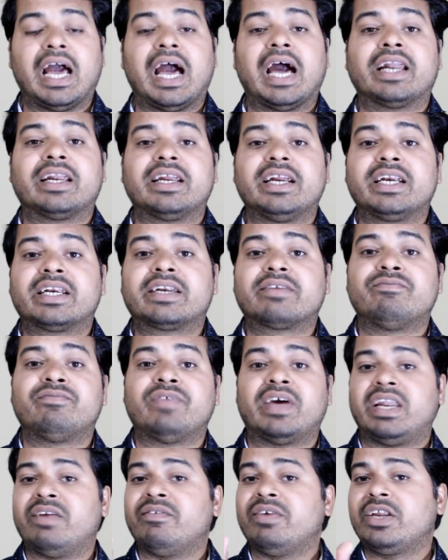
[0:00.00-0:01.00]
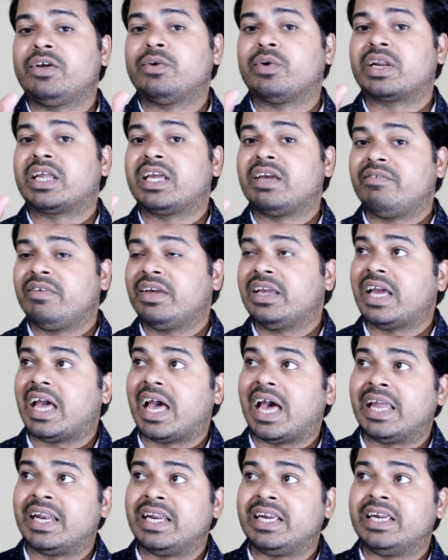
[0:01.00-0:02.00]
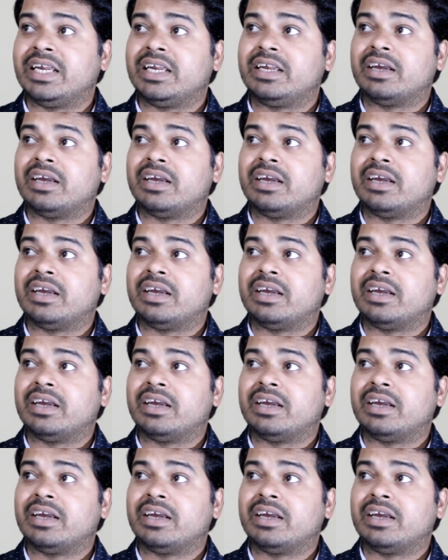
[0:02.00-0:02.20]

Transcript: and it whenever you are giving any